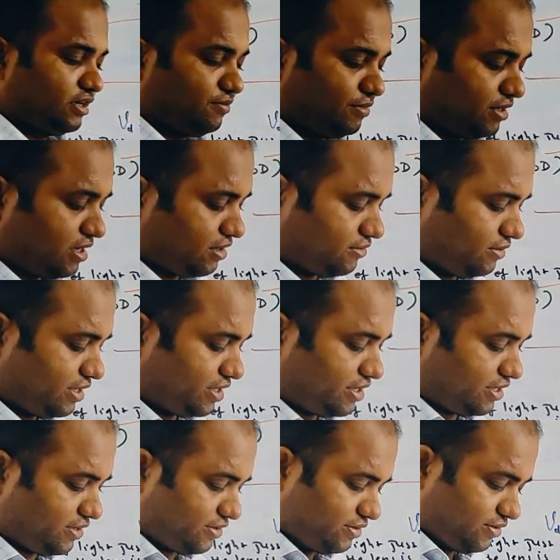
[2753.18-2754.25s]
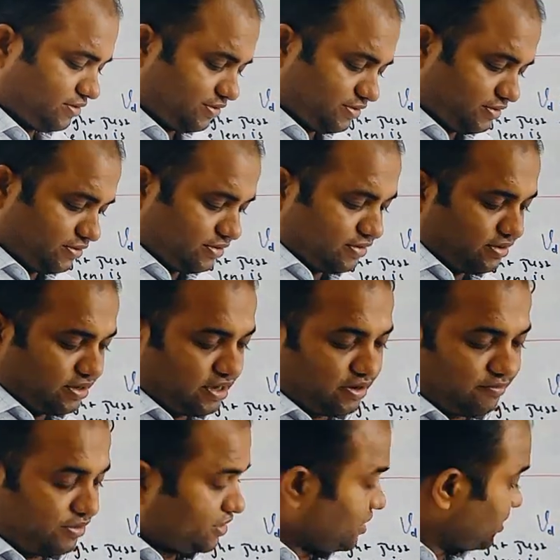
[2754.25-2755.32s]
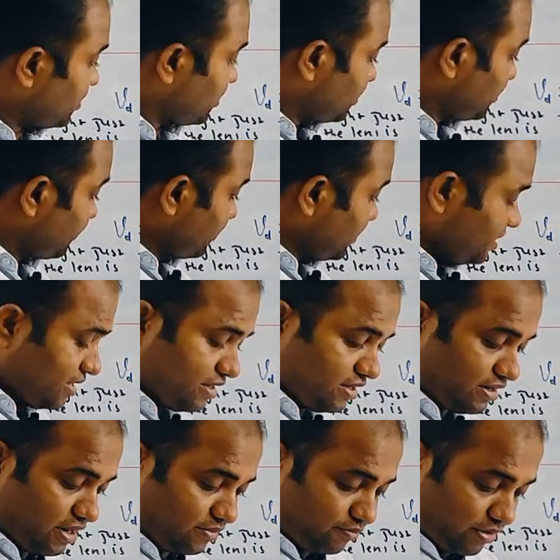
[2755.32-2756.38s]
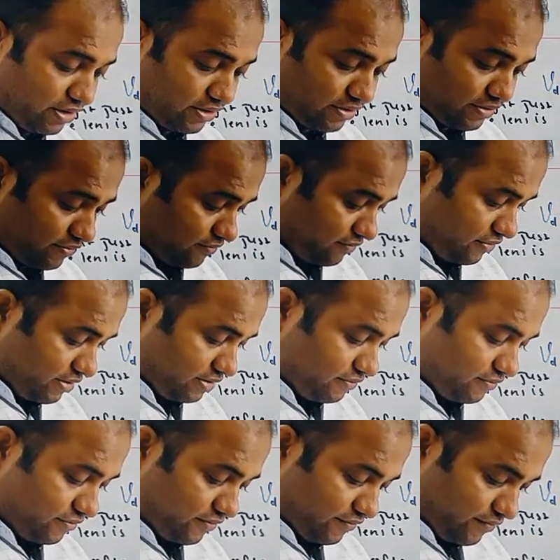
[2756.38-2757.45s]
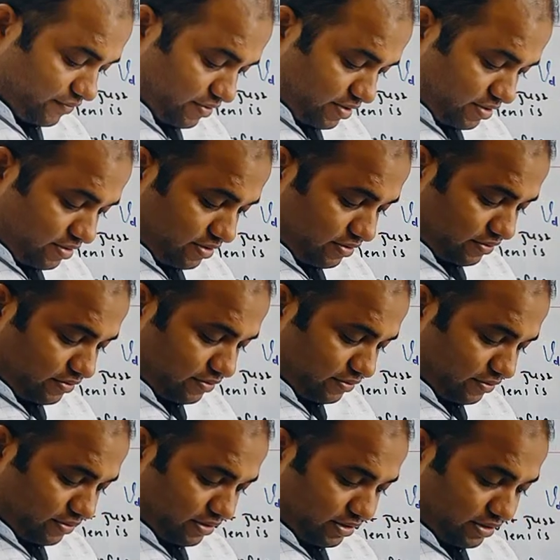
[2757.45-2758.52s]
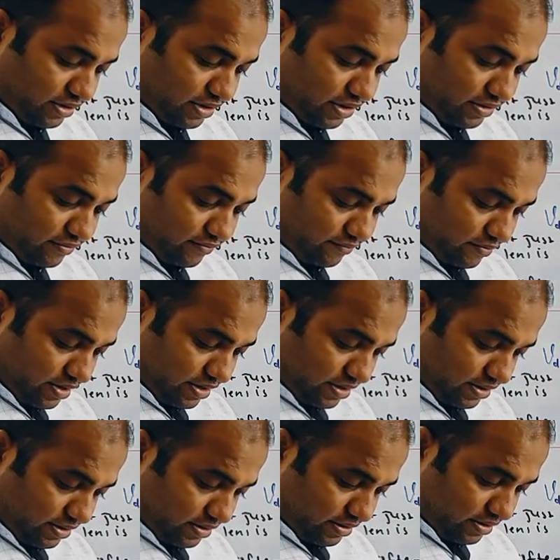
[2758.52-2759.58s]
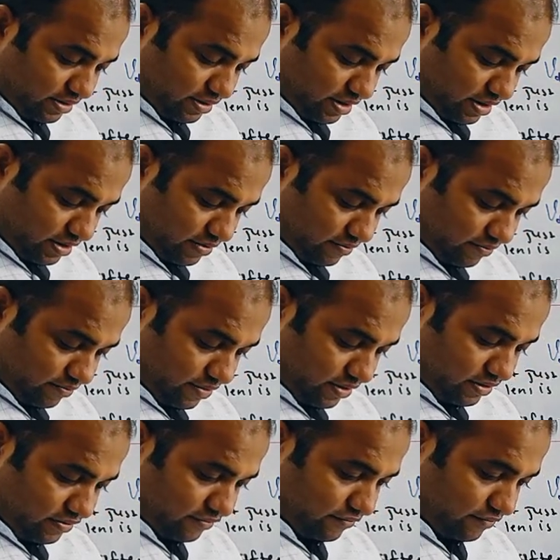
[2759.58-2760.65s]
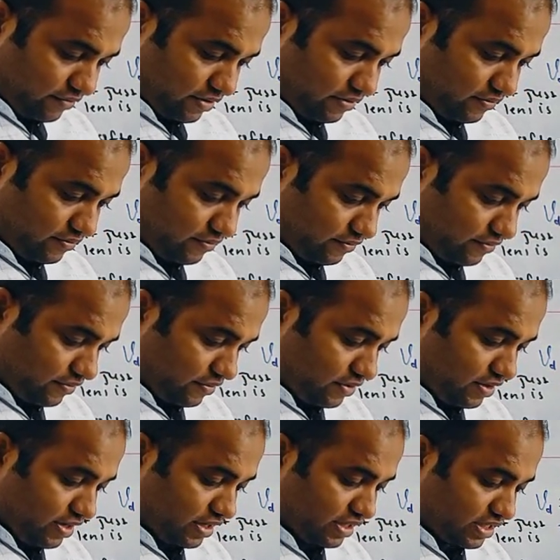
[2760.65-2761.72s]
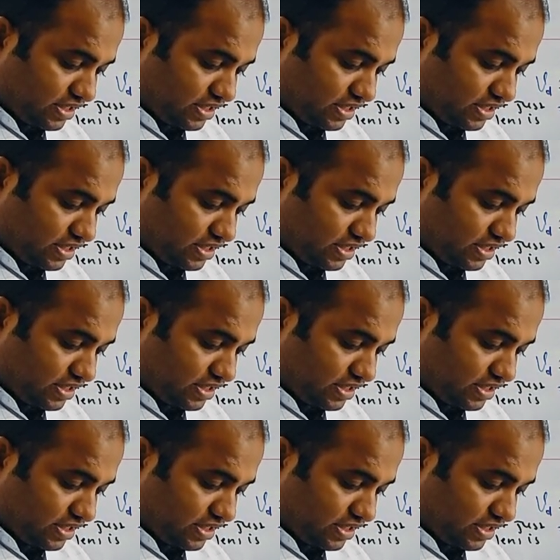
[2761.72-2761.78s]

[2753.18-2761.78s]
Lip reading: me calculate how much. 100 by 9.5. So 100 by 9.5, it is